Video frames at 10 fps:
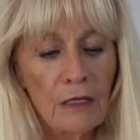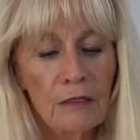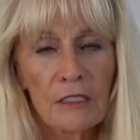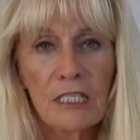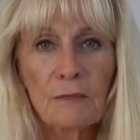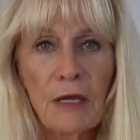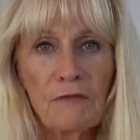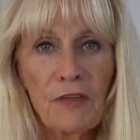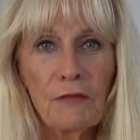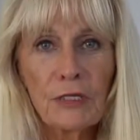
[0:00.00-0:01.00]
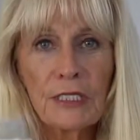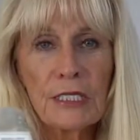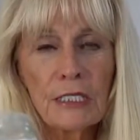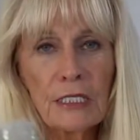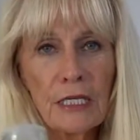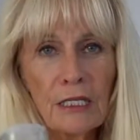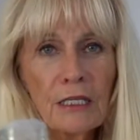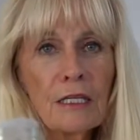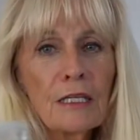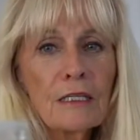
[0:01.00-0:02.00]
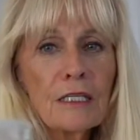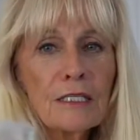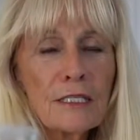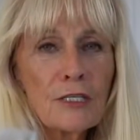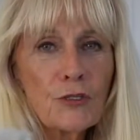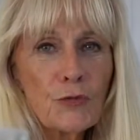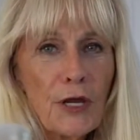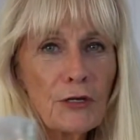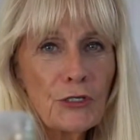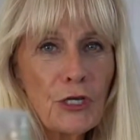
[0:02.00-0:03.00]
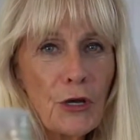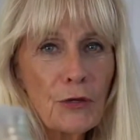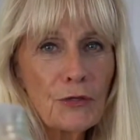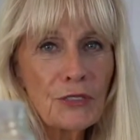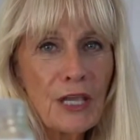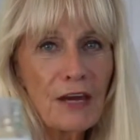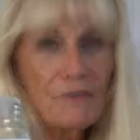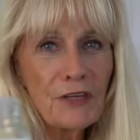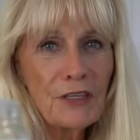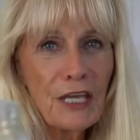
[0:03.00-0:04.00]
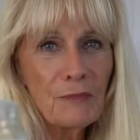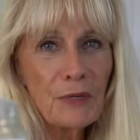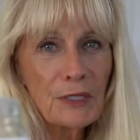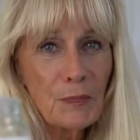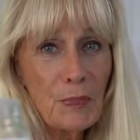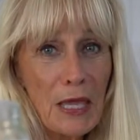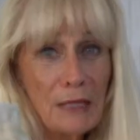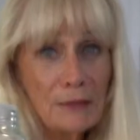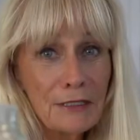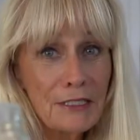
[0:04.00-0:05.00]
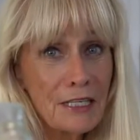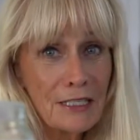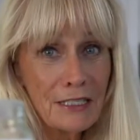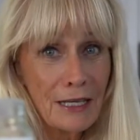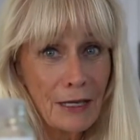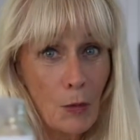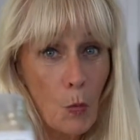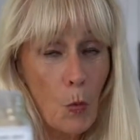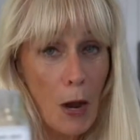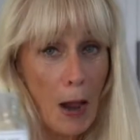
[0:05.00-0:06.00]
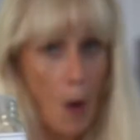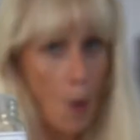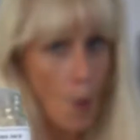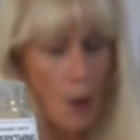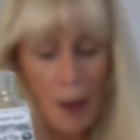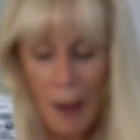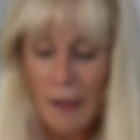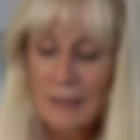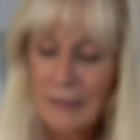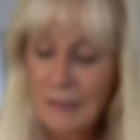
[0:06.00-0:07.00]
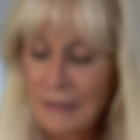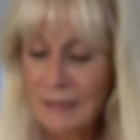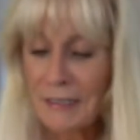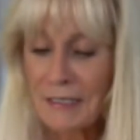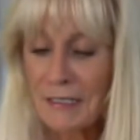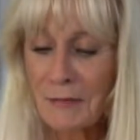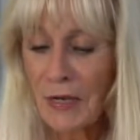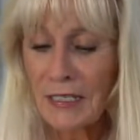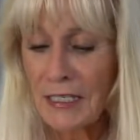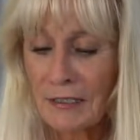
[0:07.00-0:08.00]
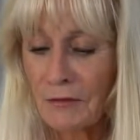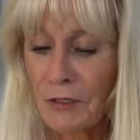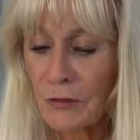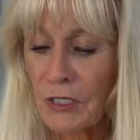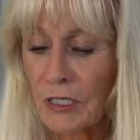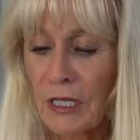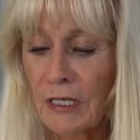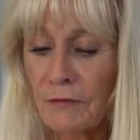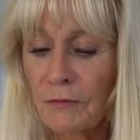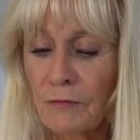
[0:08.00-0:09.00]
this is my favorite seasoning. This is Trader Joe's Everything But the Bagel seasoning. Wow, this is amazing. So I'm just gonna